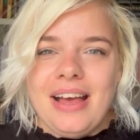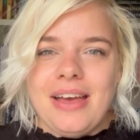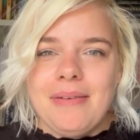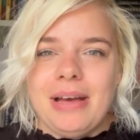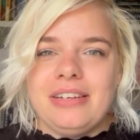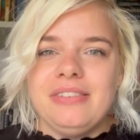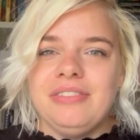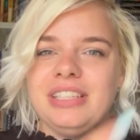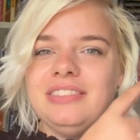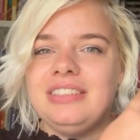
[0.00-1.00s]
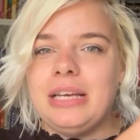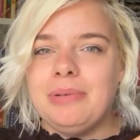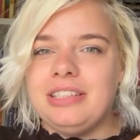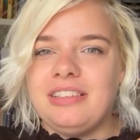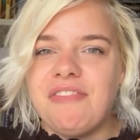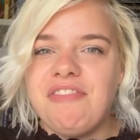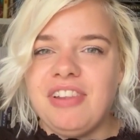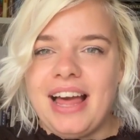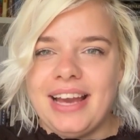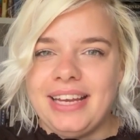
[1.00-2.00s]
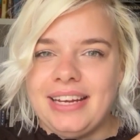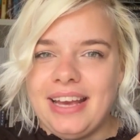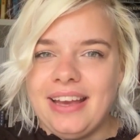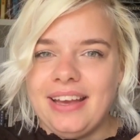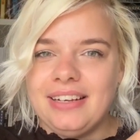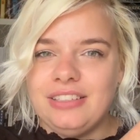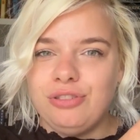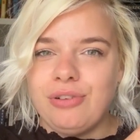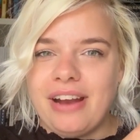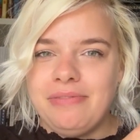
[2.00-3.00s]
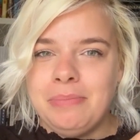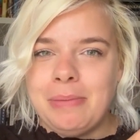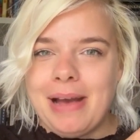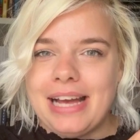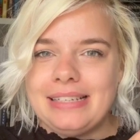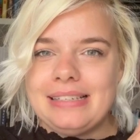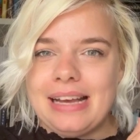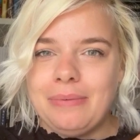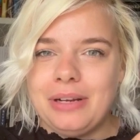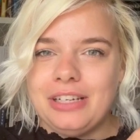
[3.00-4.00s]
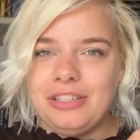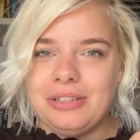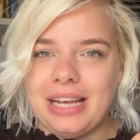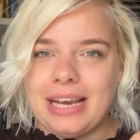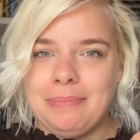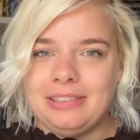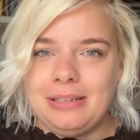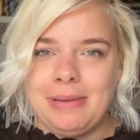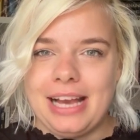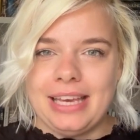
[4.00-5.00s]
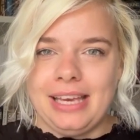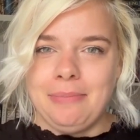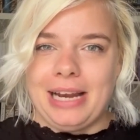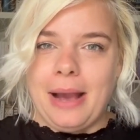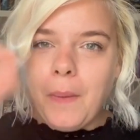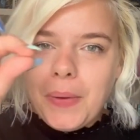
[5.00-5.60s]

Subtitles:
I don't know if you can see, but there's a fly in here and it's driving me mad. I want to do like a Mr. Miyagi and be like,